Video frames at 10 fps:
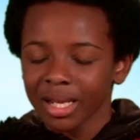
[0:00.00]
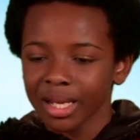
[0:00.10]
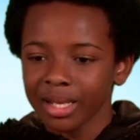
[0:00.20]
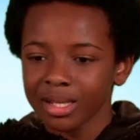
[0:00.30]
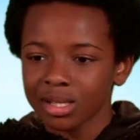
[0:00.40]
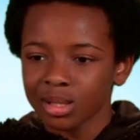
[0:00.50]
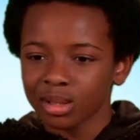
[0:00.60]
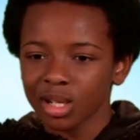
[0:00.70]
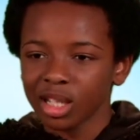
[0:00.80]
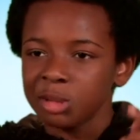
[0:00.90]
is
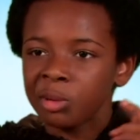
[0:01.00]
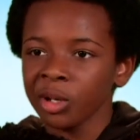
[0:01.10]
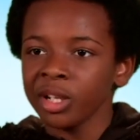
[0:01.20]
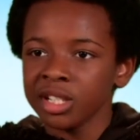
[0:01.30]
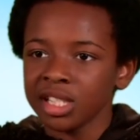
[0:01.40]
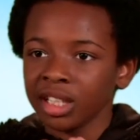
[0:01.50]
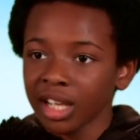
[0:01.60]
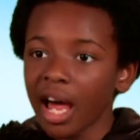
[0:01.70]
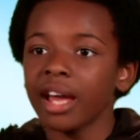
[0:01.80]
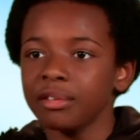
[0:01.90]
experiencing
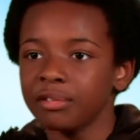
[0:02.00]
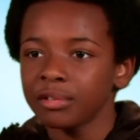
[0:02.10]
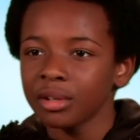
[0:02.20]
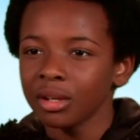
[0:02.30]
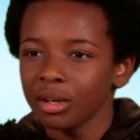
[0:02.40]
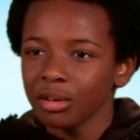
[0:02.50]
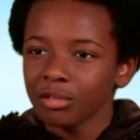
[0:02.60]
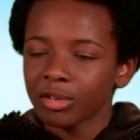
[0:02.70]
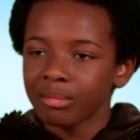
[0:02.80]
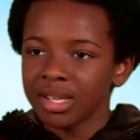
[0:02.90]
life
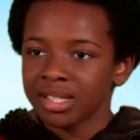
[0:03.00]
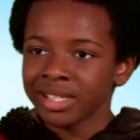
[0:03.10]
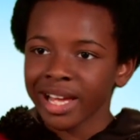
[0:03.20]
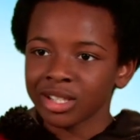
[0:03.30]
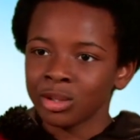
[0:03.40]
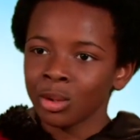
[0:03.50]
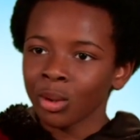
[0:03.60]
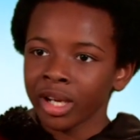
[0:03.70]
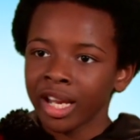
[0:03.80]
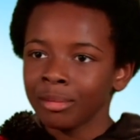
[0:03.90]
from his
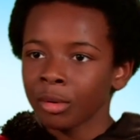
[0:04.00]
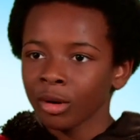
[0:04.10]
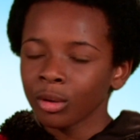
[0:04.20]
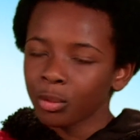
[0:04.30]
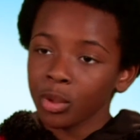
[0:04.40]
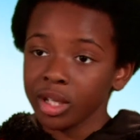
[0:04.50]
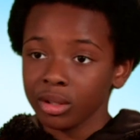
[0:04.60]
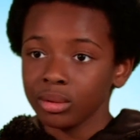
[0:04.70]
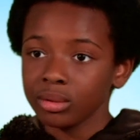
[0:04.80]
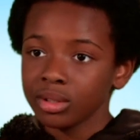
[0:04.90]
next-door neighbor,
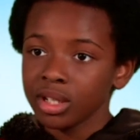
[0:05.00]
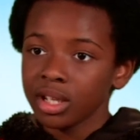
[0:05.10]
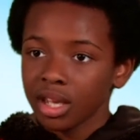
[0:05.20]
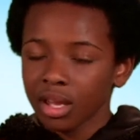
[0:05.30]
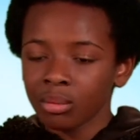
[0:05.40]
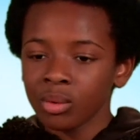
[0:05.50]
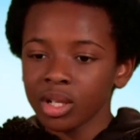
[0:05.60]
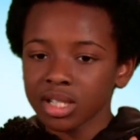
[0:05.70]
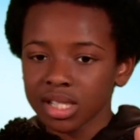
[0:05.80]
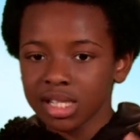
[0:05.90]
Will. And
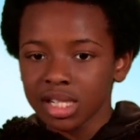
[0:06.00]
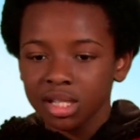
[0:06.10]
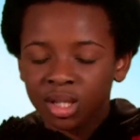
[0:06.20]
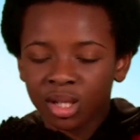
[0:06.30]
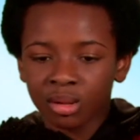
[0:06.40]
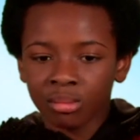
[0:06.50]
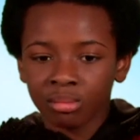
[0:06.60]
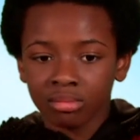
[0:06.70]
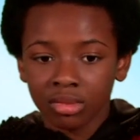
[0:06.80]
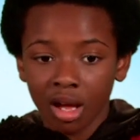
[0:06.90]
Will is teaching
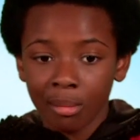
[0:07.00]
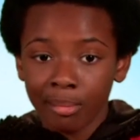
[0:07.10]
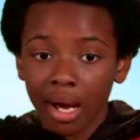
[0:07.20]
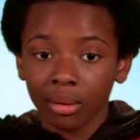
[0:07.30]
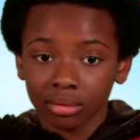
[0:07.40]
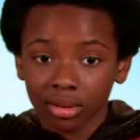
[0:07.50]
him about